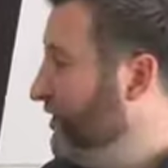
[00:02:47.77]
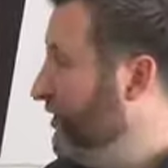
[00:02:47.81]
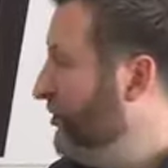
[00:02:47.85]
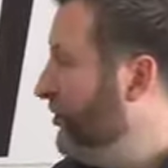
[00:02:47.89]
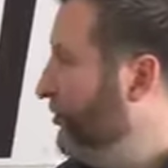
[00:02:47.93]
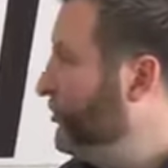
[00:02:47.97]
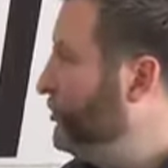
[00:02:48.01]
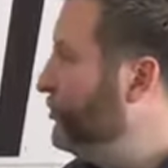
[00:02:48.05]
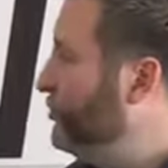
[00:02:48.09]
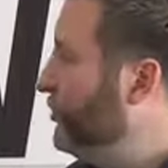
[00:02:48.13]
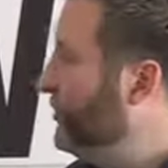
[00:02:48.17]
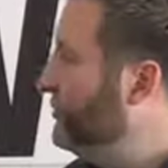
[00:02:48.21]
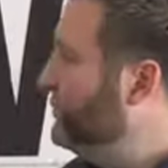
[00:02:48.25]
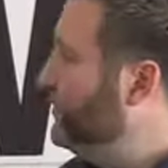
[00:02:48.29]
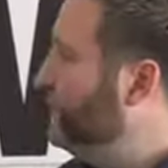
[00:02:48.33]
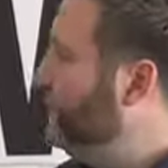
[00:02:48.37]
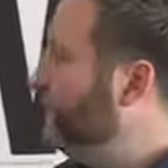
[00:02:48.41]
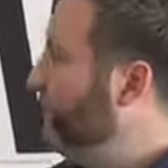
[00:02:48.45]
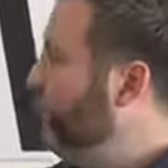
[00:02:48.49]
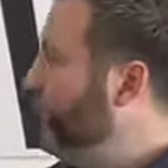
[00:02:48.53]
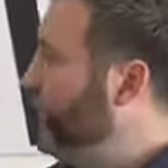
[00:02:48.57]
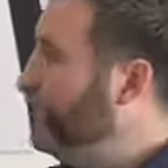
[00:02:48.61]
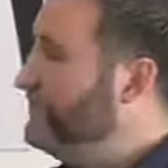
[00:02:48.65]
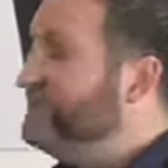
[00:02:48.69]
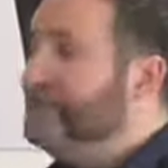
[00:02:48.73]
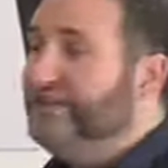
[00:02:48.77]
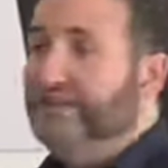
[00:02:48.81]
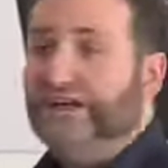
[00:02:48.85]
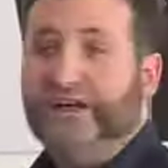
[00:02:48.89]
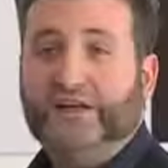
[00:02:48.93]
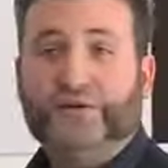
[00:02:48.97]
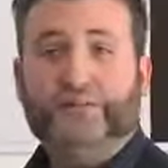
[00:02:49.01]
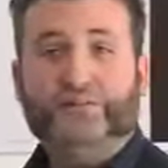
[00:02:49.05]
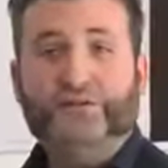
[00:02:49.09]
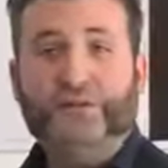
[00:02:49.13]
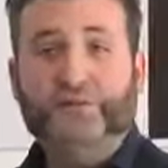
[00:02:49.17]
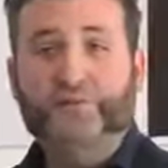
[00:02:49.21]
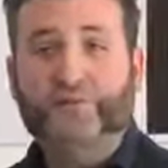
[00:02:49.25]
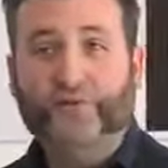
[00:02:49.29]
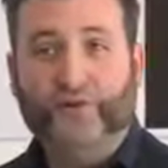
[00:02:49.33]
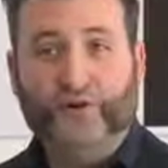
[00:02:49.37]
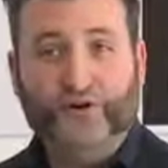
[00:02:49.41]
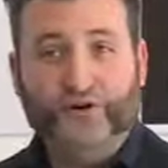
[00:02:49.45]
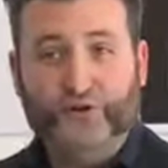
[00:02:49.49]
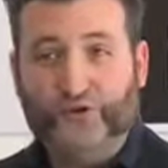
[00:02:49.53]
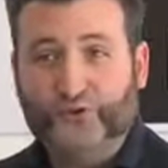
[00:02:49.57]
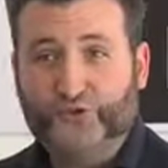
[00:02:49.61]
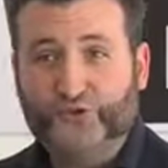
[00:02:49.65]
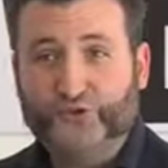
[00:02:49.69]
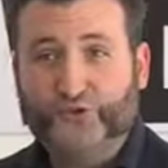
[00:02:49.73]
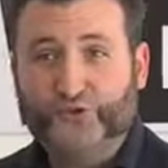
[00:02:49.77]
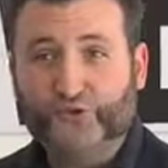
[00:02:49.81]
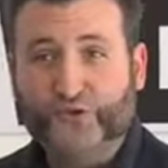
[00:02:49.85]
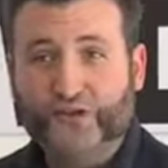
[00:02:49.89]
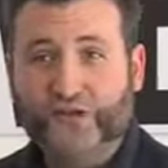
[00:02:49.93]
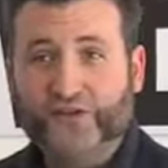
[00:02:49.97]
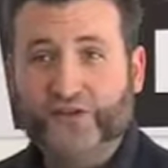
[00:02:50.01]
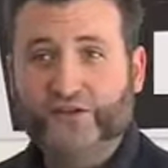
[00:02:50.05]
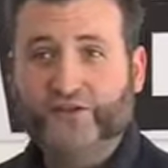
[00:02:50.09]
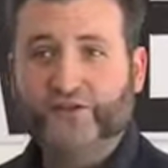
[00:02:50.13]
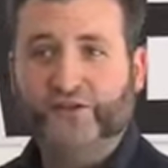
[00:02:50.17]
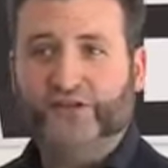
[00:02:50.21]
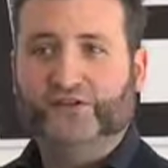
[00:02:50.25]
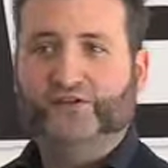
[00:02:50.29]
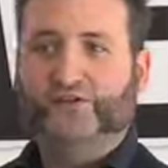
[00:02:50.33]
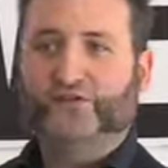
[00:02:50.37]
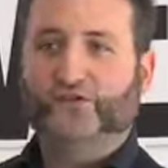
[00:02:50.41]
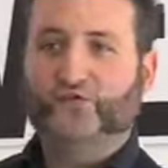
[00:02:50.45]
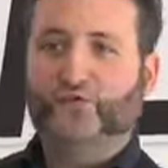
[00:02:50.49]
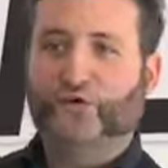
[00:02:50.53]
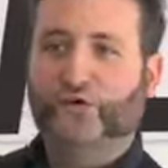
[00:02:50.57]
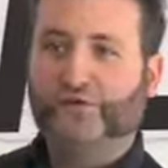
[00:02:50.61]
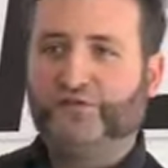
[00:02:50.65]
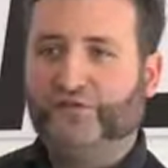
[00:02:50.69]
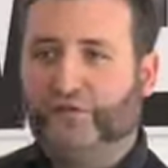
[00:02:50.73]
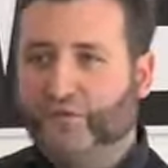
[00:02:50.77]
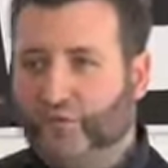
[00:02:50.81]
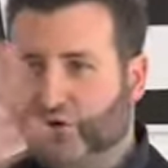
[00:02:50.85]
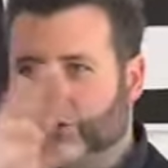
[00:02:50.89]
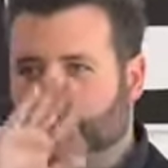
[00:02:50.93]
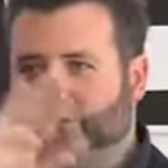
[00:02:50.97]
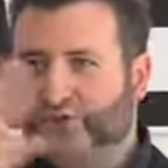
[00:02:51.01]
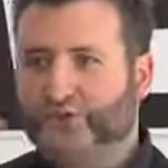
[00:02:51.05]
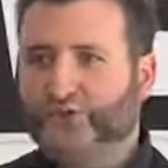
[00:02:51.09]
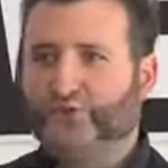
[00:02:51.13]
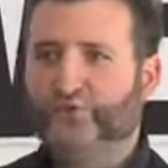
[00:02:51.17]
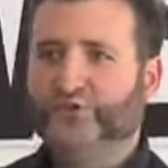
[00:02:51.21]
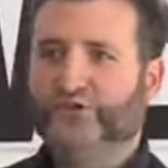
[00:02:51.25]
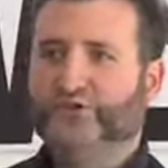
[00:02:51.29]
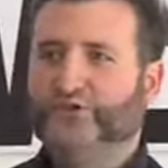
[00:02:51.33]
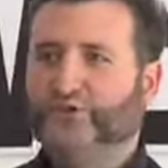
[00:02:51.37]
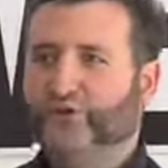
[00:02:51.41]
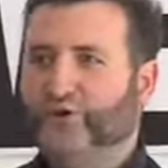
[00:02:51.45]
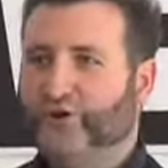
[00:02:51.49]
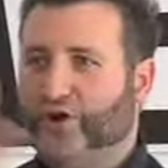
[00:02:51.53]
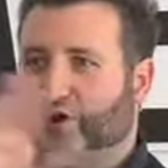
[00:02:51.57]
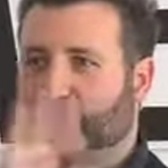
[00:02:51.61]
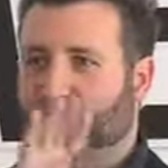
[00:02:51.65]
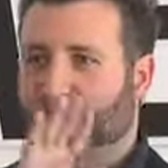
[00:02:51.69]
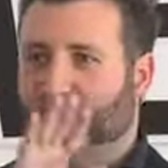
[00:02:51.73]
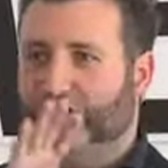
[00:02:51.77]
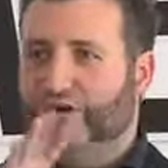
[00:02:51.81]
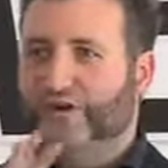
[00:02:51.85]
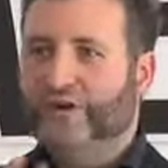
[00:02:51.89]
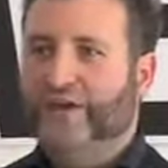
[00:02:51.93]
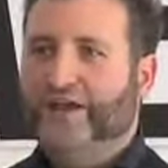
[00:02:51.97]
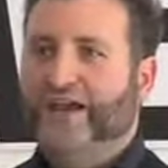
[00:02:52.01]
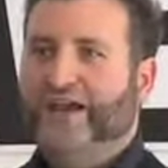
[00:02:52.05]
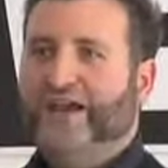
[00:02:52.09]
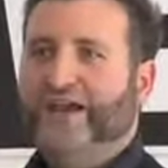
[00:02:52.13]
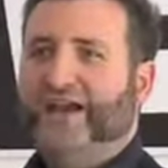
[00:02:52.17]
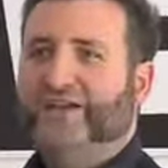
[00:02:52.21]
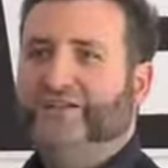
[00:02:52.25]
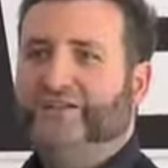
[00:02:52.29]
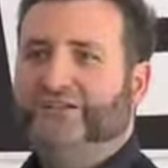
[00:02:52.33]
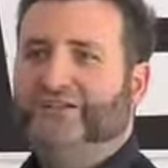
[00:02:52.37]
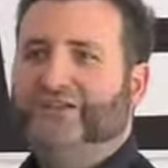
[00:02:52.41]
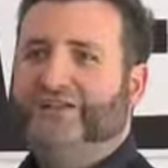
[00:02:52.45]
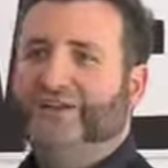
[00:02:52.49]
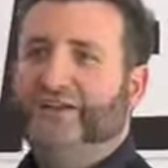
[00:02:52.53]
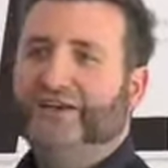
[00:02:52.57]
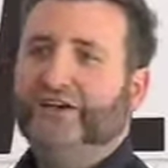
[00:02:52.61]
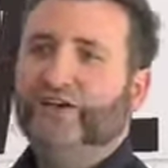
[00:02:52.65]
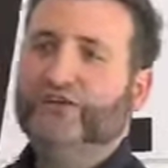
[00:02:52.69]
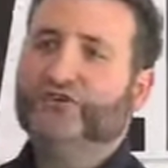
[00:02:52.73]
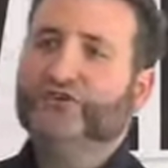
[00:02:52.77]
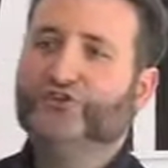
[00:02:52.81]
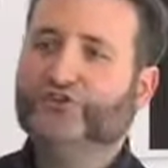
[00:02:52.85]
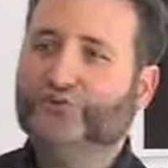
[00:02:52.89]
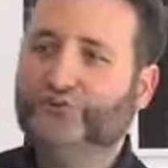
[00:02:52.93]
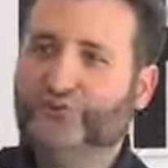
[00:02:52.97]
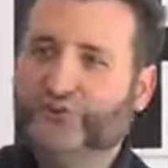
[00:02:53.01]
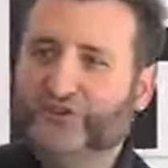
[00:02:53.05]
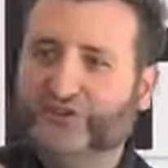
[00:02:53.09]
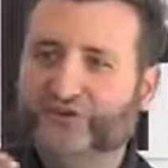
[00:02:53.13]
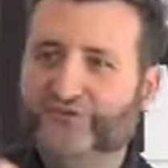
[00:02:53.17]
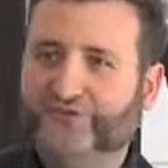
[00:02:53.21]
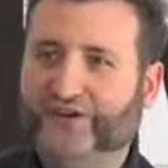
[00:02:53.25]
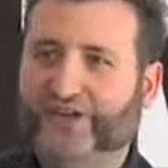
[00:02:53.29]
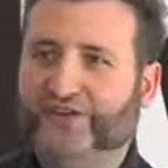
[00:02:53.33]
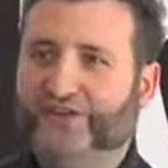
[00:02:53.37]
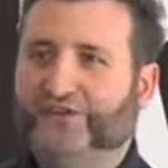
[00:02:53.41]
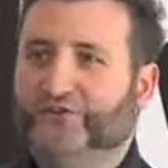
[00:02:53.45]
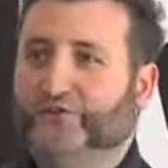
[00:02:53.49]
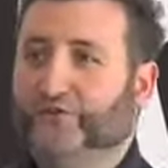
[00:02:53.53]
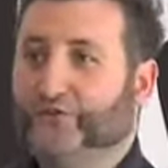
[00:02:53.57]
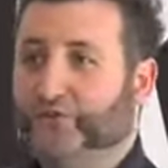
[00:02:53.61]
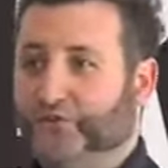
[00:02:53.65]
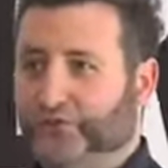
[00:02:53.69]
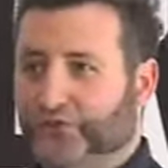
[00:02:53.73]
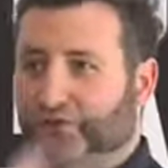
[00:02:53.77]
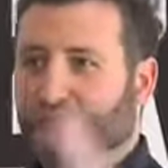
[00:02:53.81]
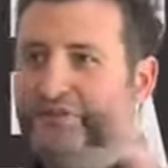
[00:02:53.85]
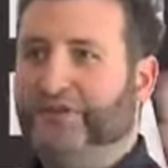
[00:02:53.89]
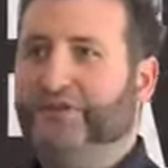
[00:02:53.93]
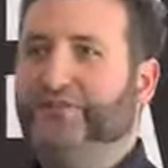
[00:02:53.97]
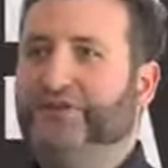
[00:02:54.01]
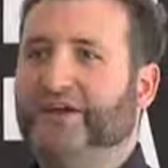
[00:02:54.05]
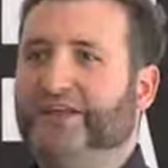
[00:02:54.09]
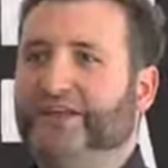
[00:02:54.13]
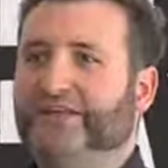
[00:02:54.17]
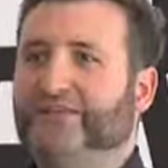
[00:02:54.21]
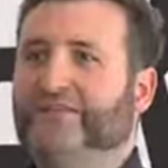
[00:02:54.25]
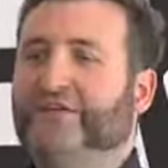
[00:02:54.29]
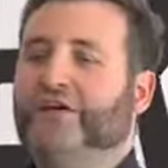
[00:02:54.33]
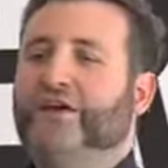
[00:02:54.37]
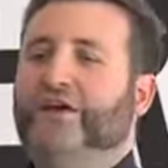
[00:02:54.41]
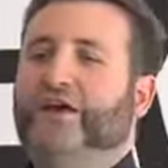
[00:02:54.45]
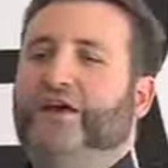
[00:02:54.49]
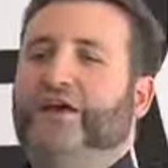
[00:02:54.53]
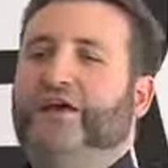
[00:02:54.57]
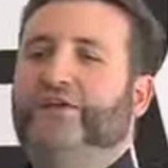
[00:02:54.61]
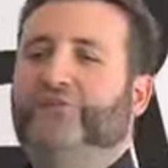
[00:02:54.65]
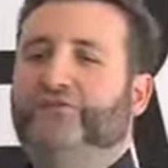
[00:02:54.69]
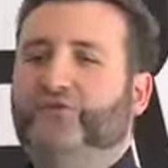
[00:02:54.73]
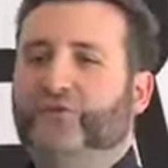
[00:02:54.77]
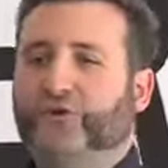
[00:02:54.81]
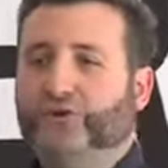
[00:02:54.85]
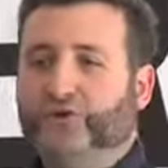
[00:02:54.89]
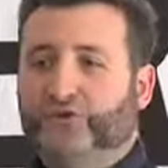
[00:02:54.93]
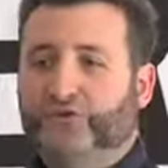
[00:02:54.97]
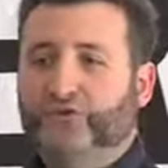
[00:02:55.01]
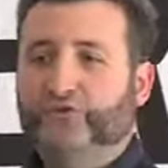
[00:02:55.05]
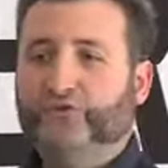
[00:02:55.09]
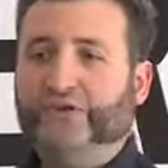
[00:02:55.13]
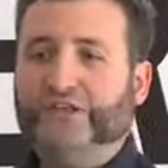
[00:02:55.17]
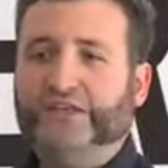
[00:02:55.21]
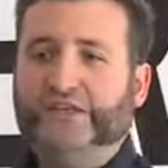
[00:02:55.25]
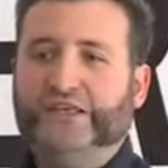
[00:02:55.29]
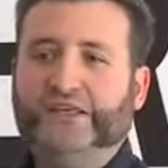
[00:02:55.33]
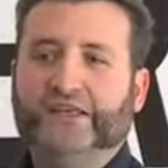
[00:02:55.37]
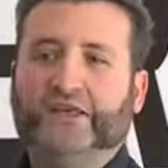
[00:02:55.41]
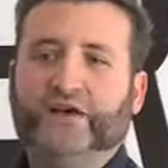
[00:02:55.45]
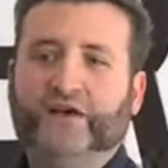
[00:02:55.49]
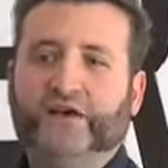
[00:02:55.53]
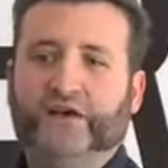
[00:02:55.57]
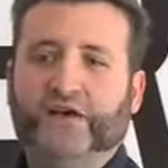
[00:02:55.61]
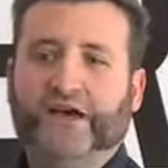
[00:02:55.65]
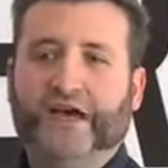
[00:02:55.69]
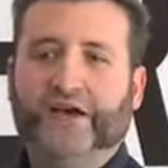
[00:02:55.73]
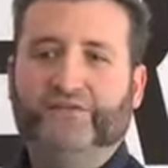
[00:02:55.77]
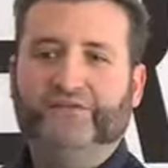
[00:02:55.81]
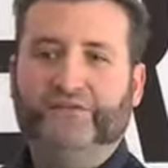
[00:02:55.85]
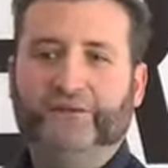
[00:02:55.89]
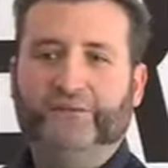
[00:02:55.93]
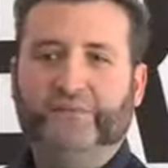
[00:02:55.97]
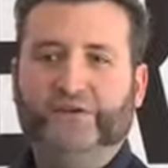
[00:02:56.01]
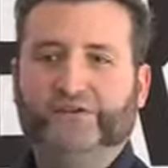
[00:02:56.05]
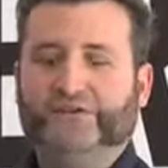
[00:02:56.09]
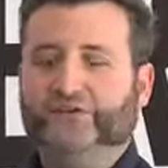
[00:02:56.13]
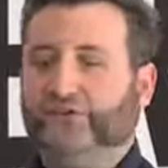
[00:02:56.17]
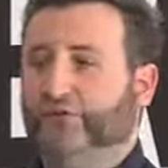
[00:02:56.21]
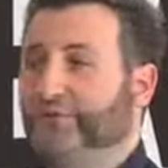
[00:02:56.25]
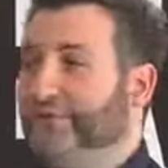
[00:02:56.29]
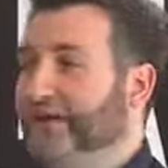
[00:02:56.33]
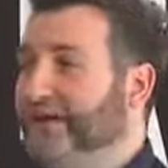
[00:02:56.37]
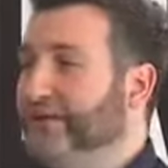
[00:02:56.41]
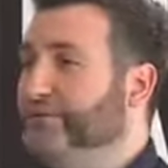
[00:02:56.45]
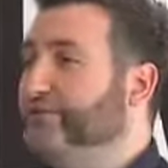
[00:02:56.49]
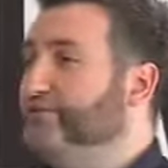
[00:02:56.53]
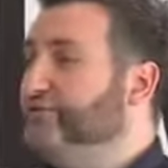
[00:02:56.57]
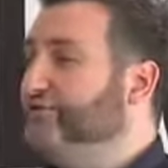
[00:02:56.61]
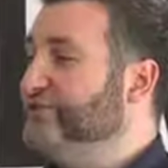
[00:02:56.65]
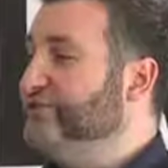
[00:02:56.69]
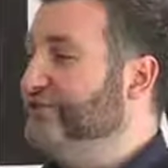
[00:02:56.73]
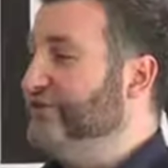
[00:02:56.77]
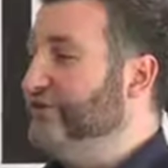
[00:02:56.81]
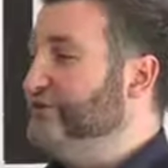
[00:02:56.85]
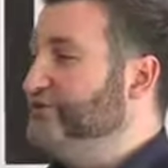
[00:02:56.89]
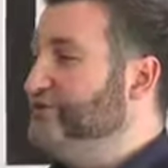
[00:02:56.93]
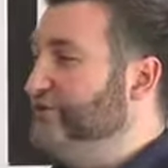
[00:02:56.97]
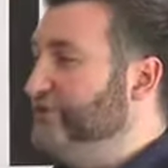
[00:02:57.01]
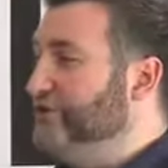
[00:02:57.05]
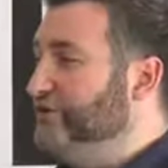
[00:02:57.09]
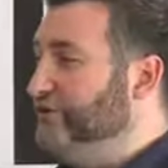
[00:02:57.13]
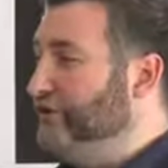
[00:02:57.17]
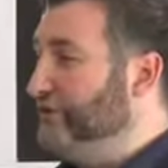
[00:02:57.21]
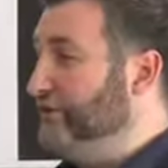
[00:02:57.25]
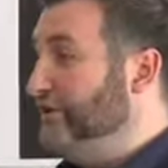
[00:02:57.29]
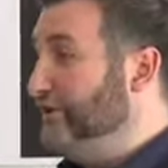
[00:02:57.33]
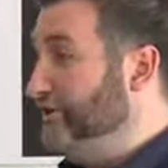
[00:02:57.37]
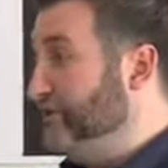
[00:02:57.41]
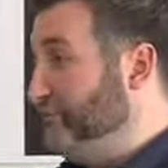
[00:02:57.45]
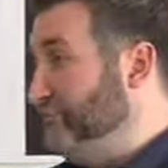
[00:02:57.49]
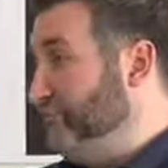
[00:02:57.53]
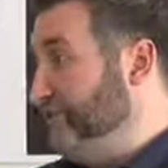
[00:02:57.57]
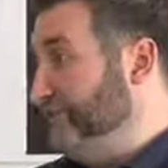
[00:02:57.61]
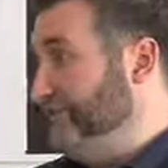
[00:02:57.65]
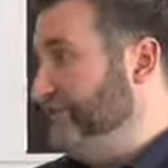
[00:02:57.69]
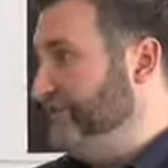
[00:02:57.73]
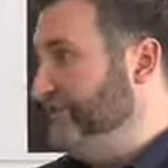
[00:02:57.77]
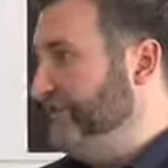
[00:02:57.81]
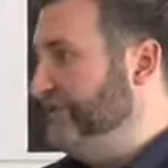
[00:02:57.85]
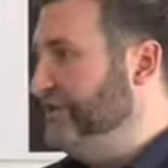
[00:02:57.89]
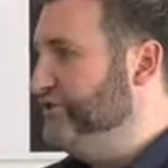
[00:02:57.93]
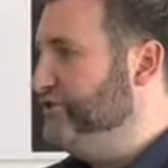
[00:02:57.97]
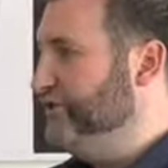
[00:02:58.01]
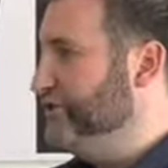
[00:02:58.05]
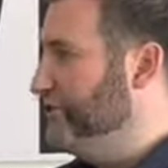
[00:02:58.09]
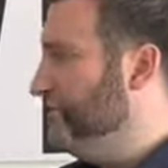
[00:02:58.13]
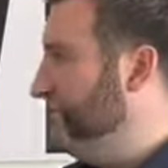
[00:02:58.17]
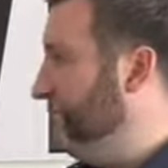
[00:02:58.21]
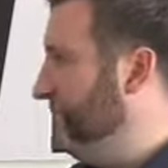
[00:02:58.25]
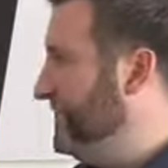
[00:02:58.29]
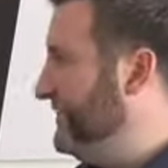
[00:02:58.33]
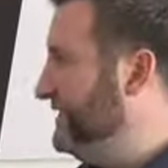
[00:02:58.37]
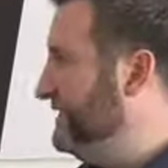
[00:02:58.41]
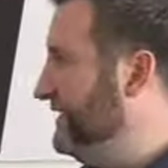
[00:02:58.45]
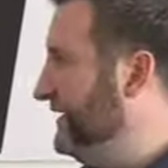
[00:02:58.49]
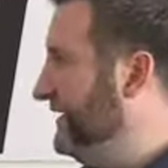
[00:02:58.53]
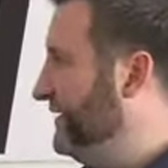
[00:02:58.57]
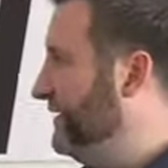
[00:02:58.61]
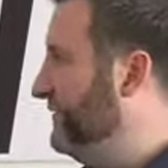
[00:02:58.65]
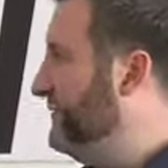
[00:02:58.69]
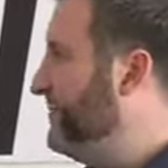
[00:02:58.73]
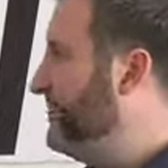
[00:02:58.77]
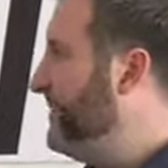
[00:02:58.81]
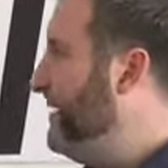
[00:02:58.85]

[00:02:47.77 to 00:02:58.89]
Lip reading: Now you show up to 49 people on your screen. You can scroll from one screen to another and just click on someone's face to zoom them in if you want to really have them as your main presenter in the presentation, the meeting.